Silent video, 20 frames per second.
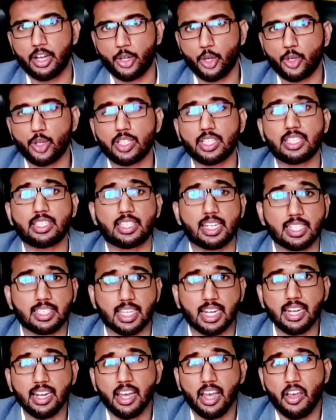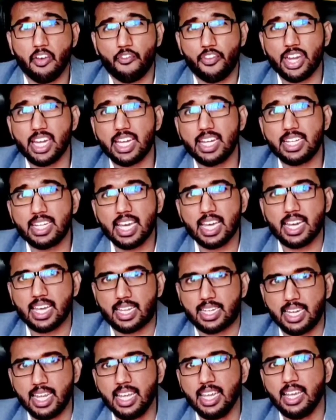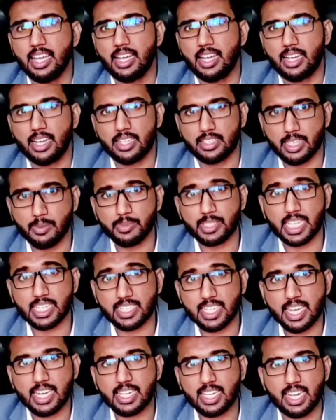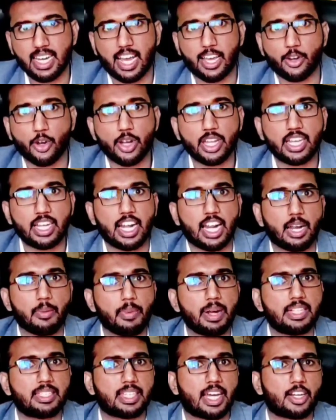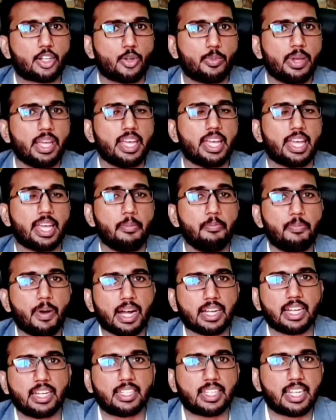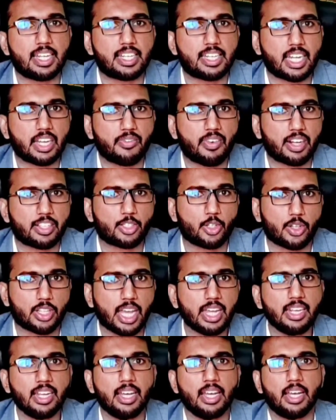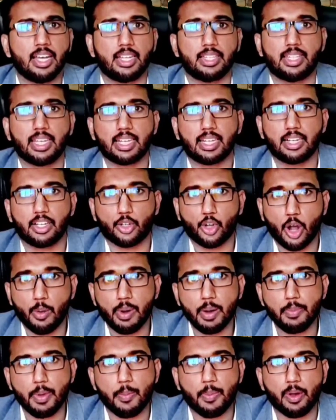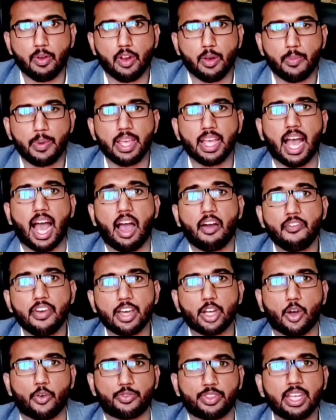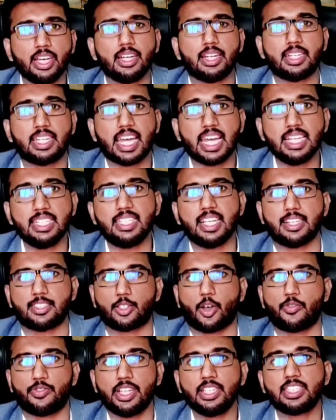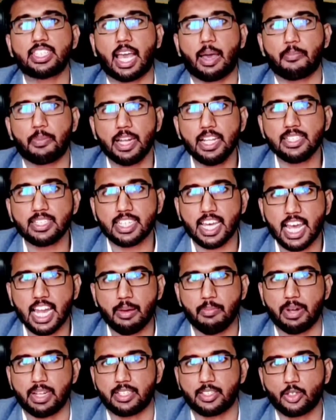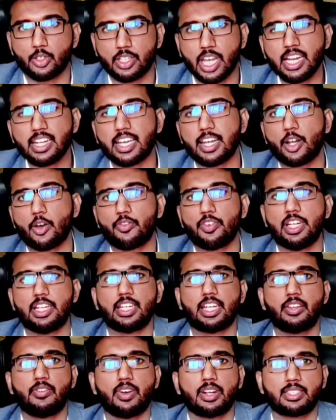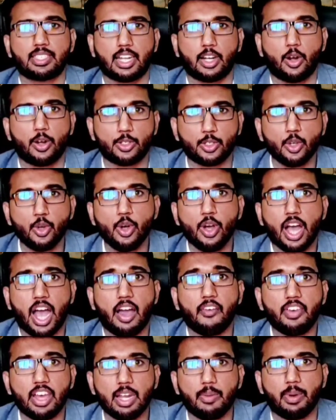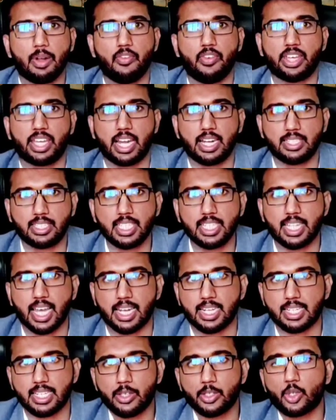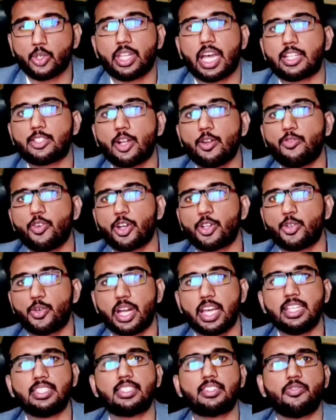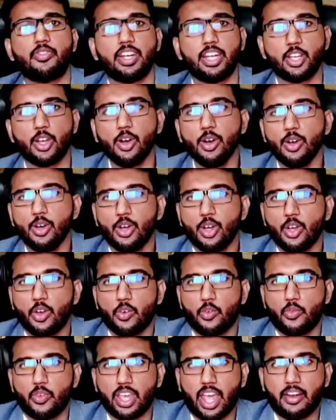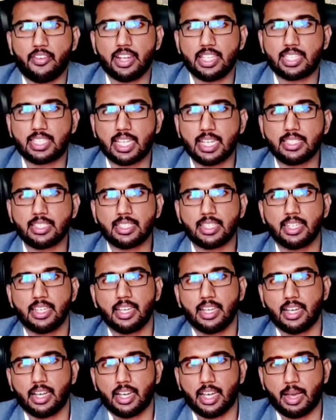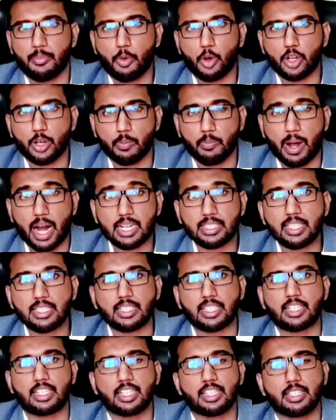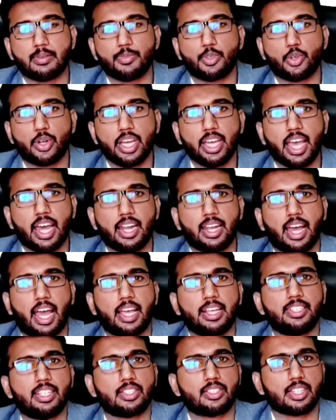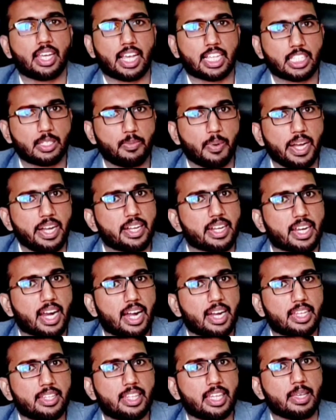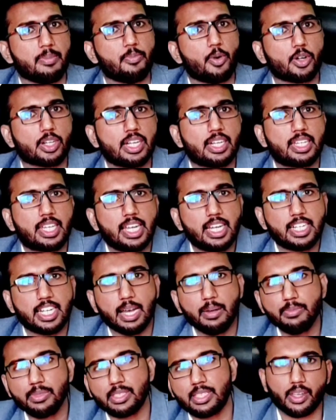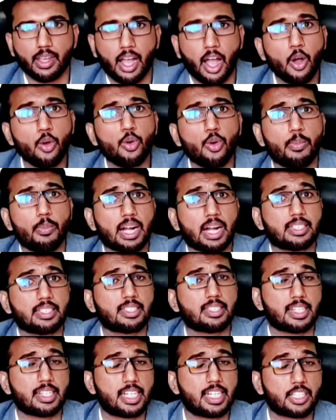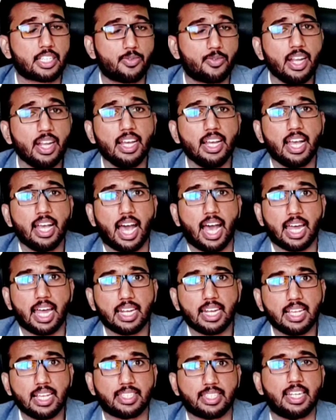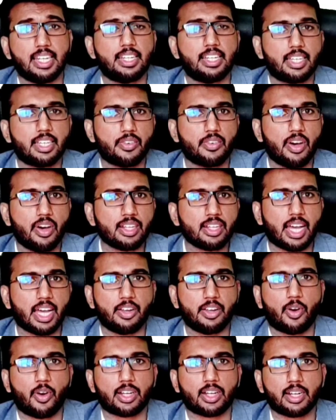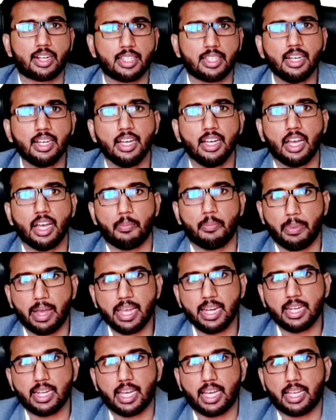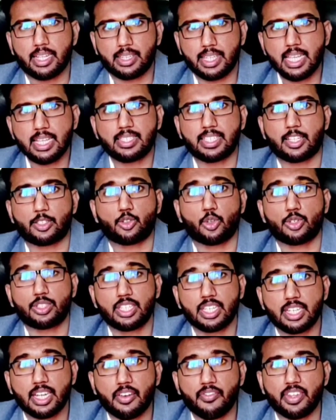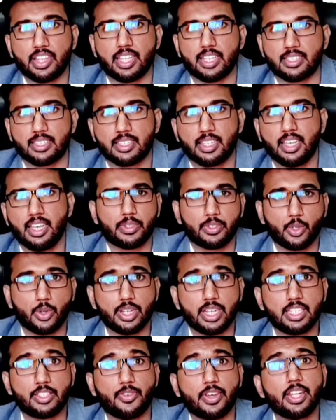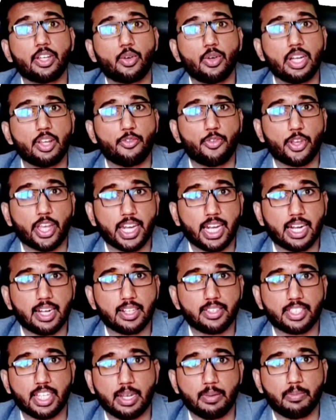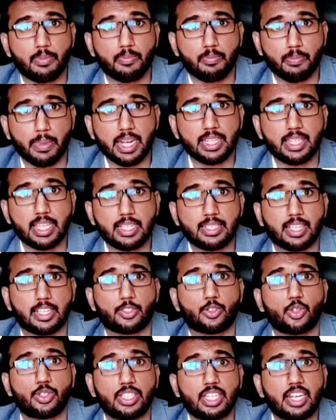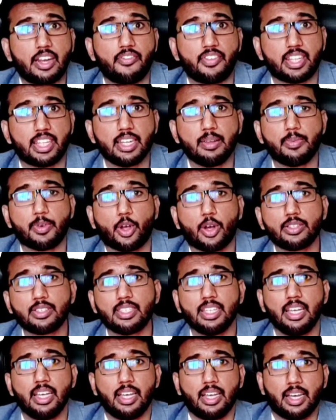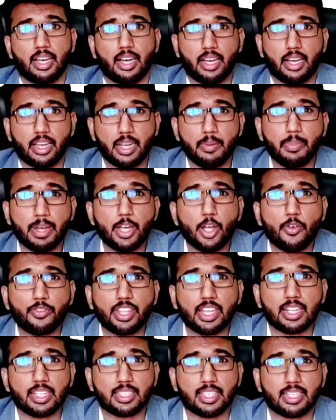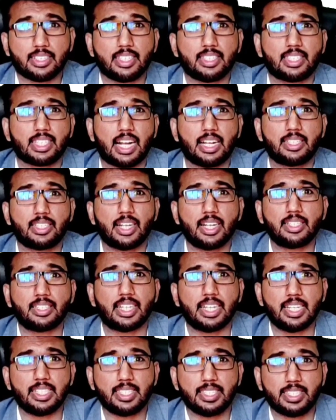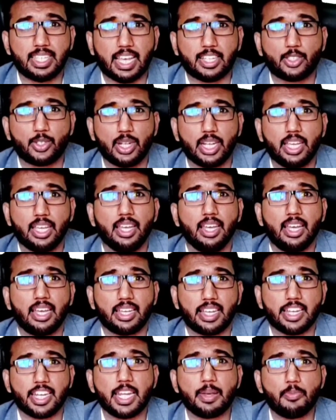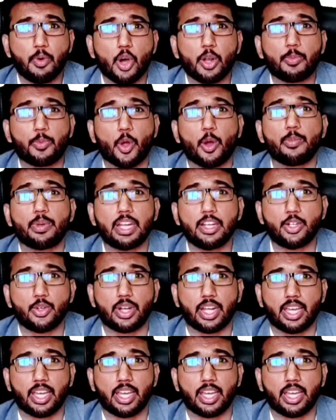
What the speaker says: Due to this reason, very indirectly some satirical, ironical elements are to be imparted in the literary work, so that the common people will be aware of the dangers of these capitalist elements. So that kind of literary works are also available, we can see that. So that's all for today's video. We have discussed about Marxist criticism today, and I just explained regarding the important key terms, how Marxist critics will analyze a literary work and what are the main things associated with this. So it is very good if you can understand many things associated with it, because in many of the research this cultural studies is actually getting more prominent